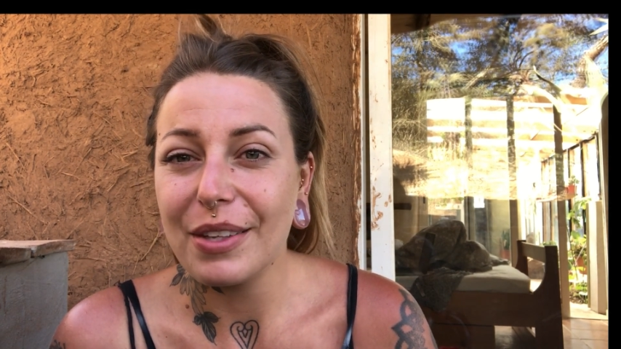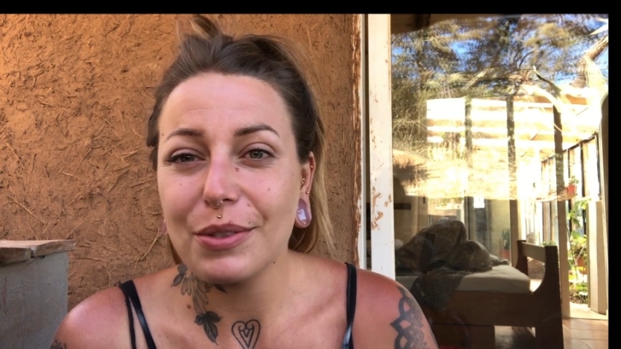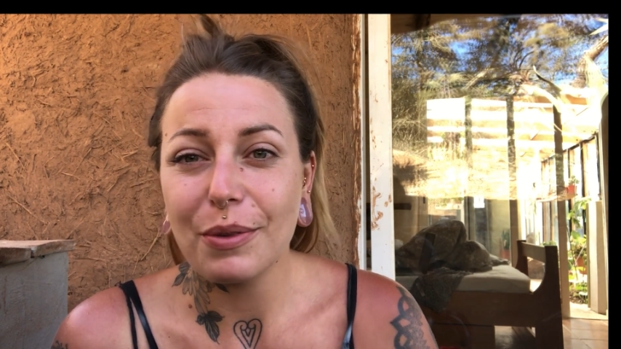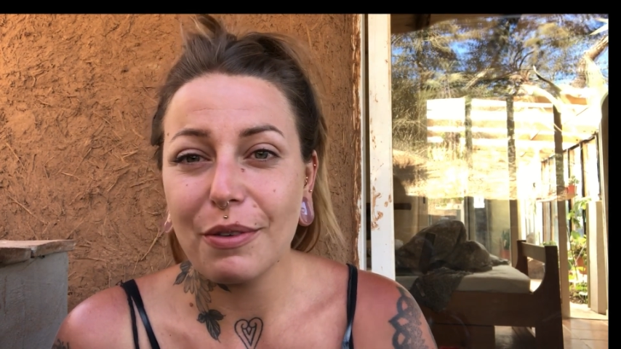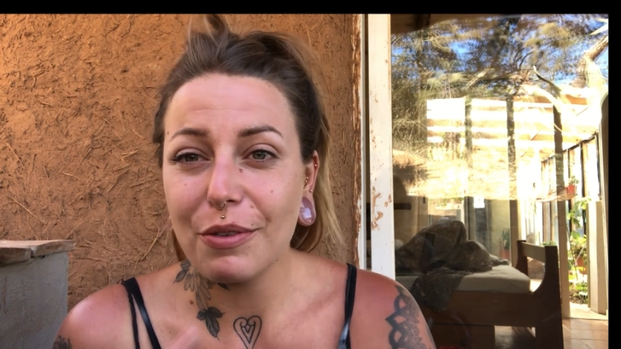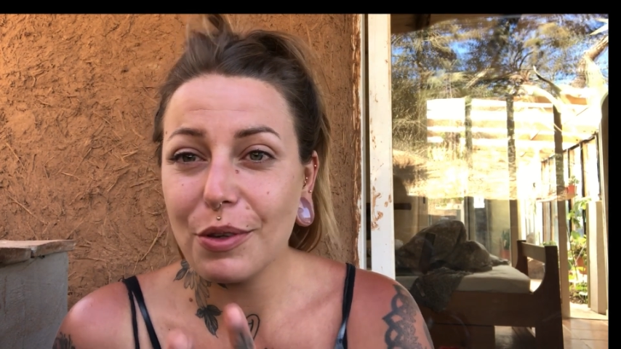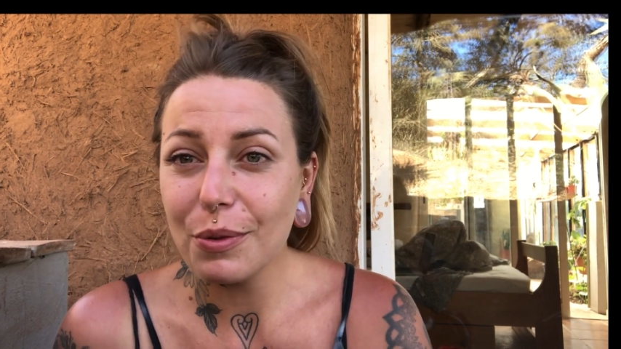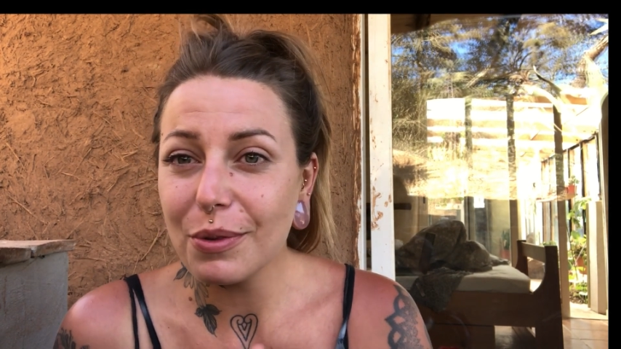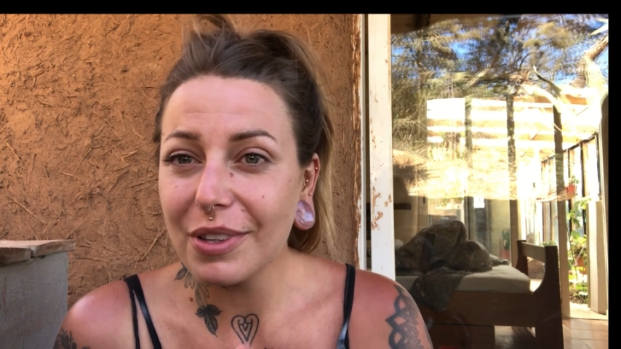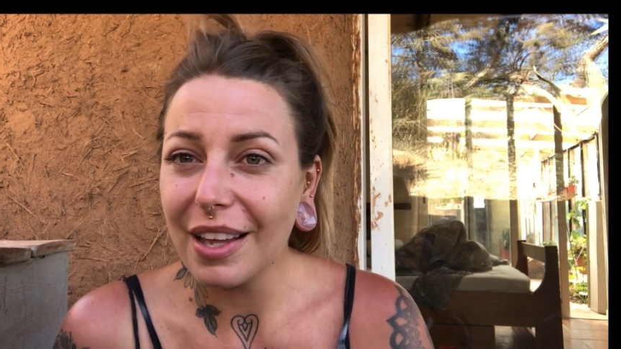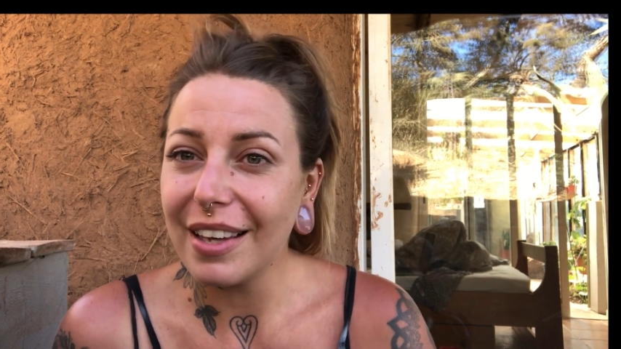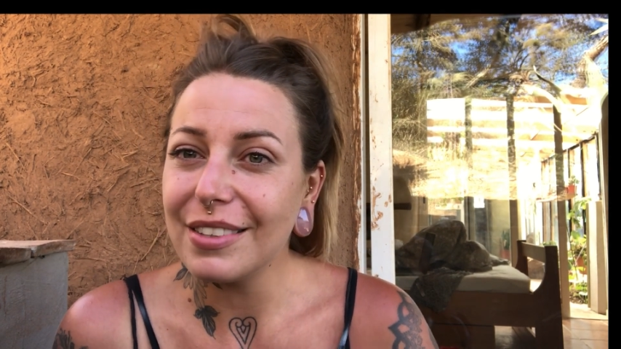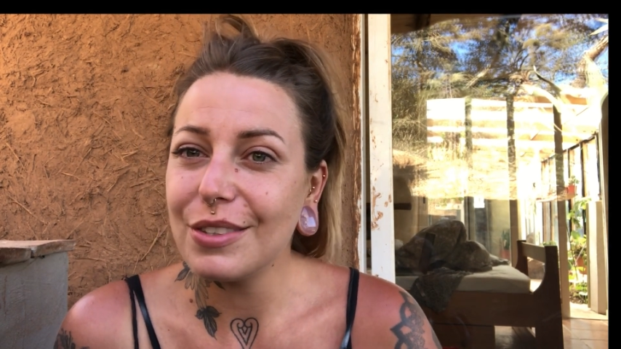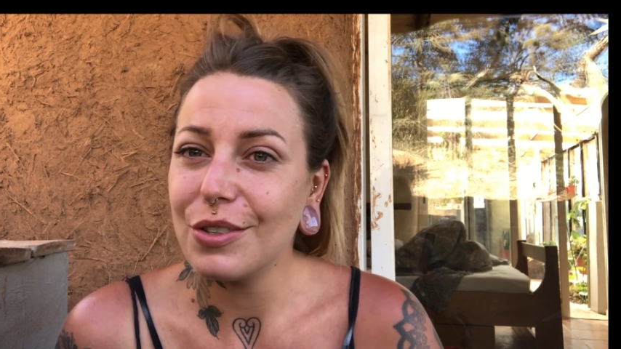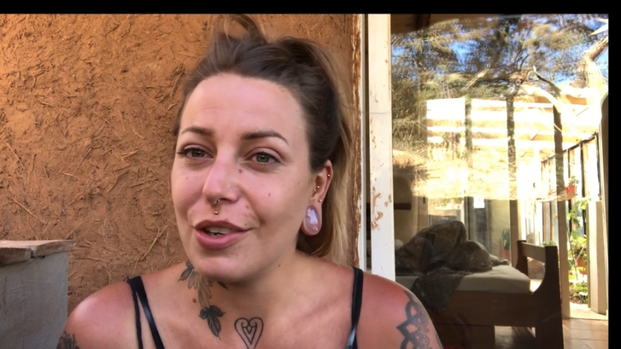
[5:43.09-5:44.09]
So if you would
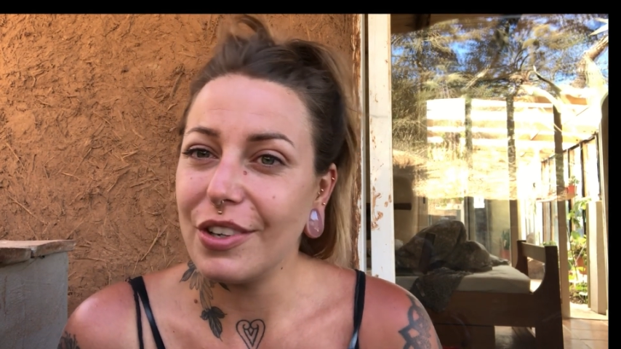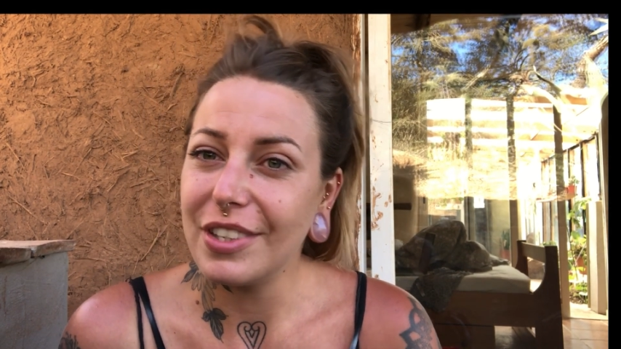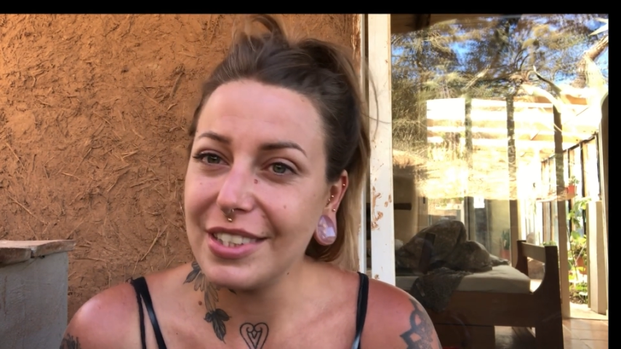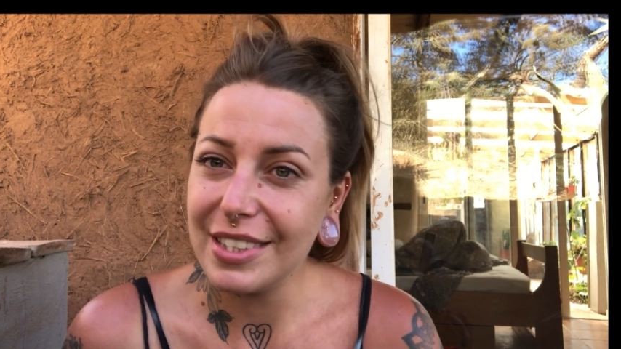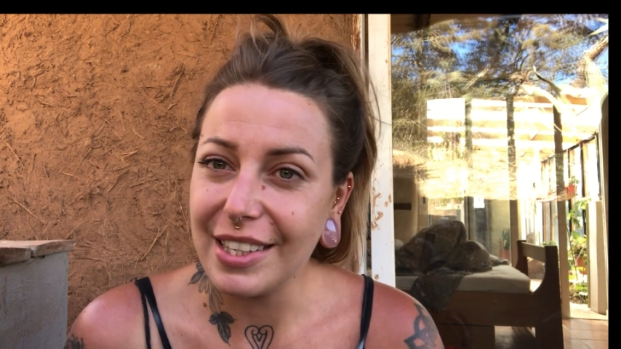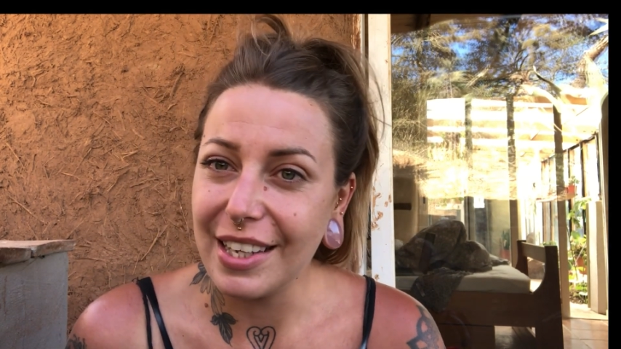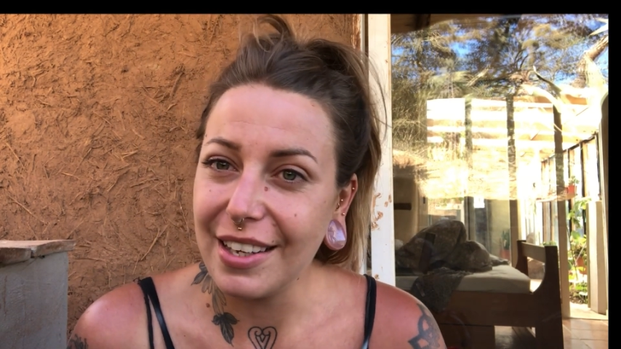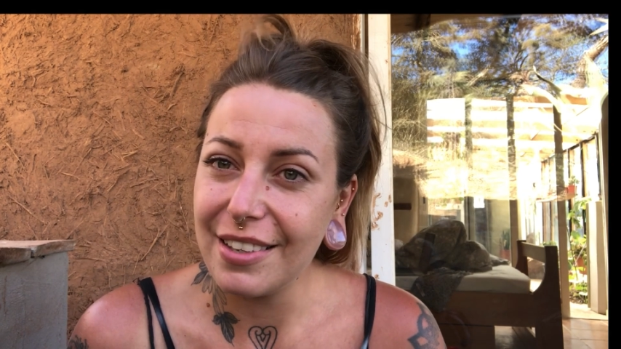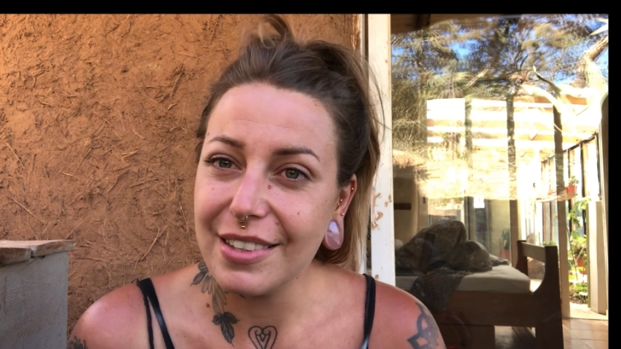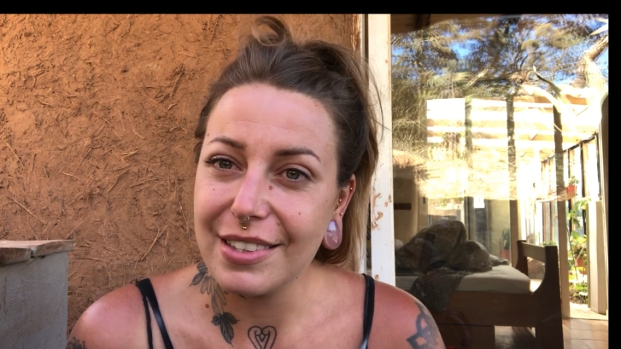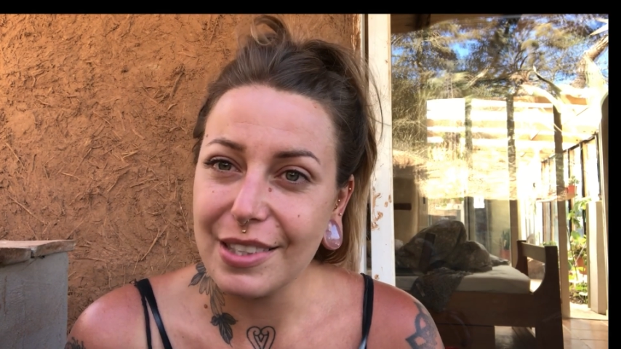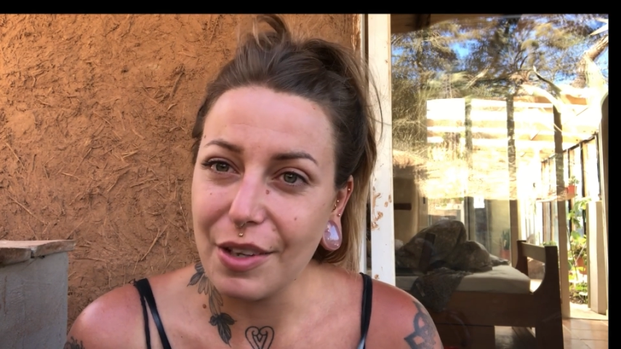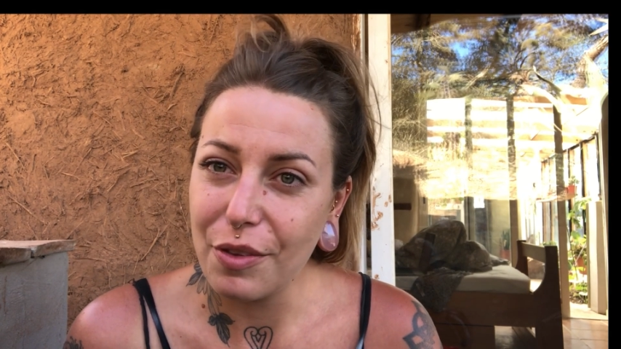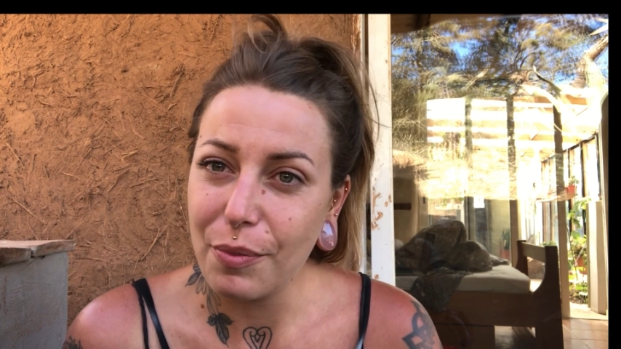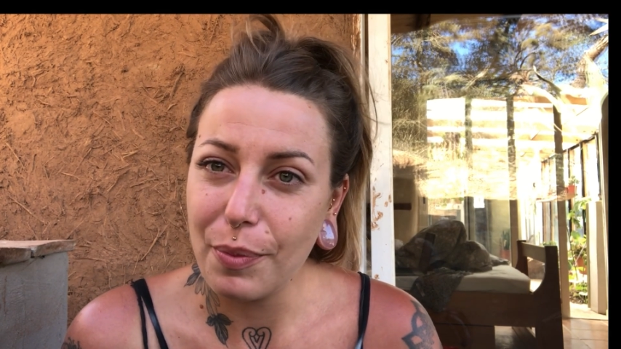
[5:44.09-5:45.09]
like to join us here in the
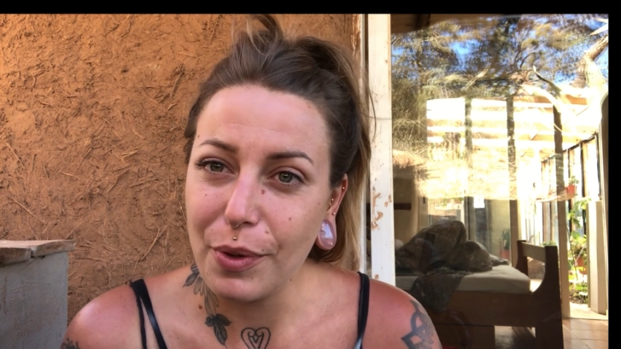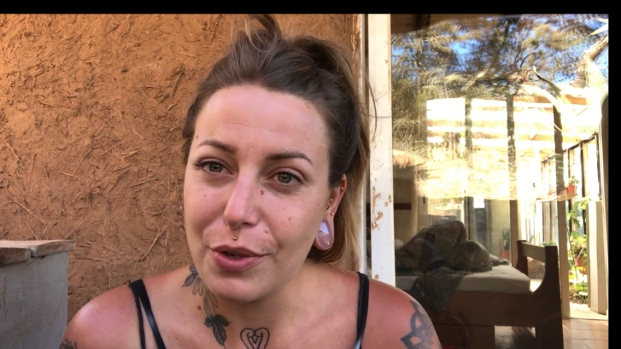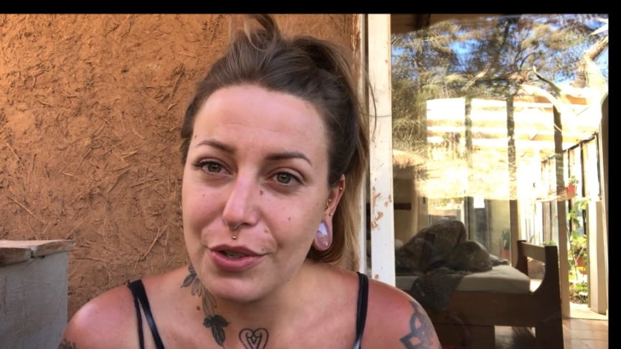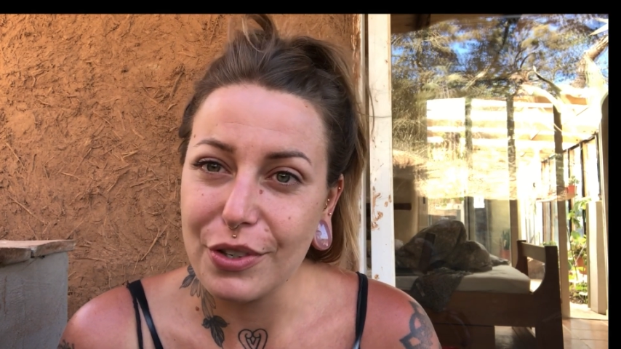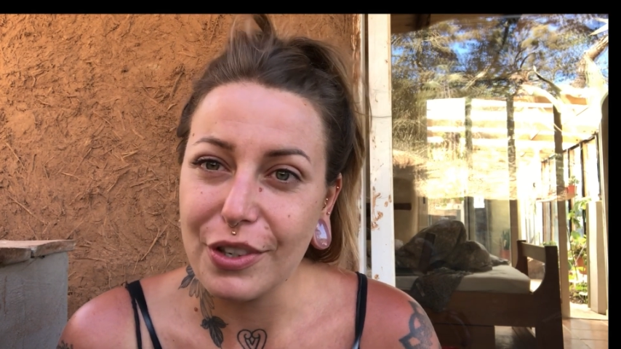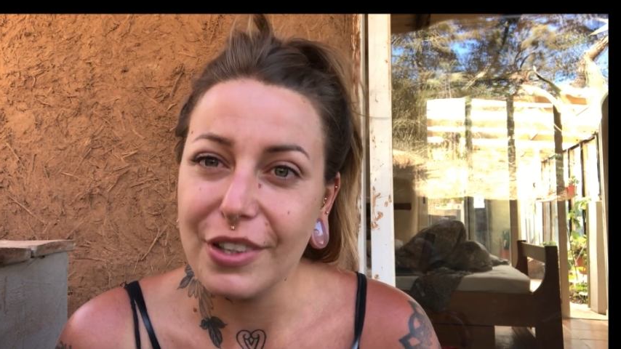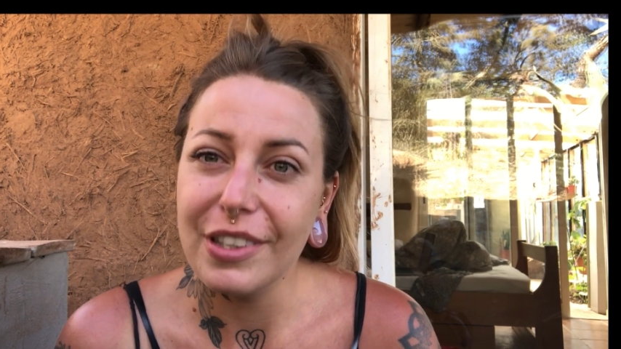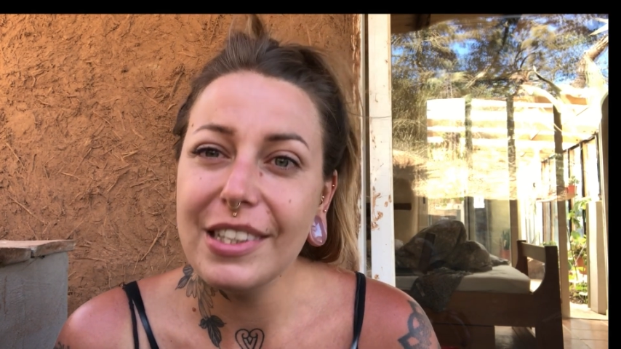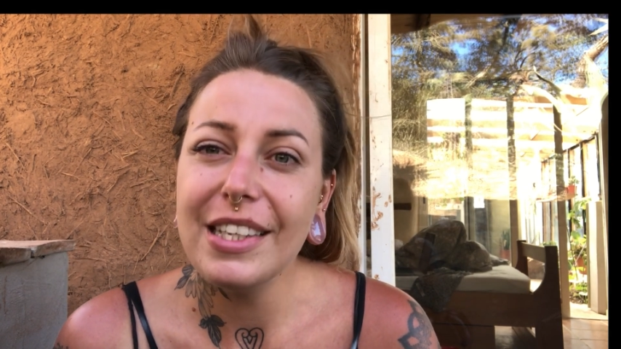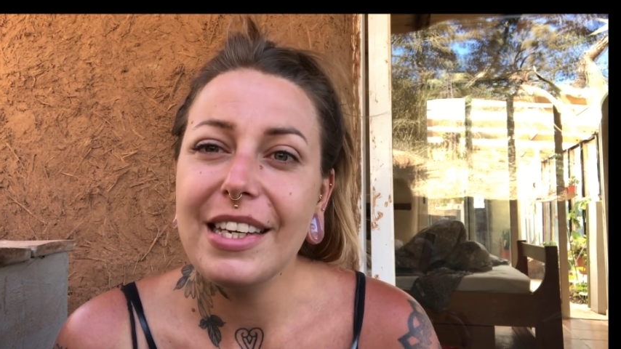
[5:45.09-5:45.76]
south of Portugal,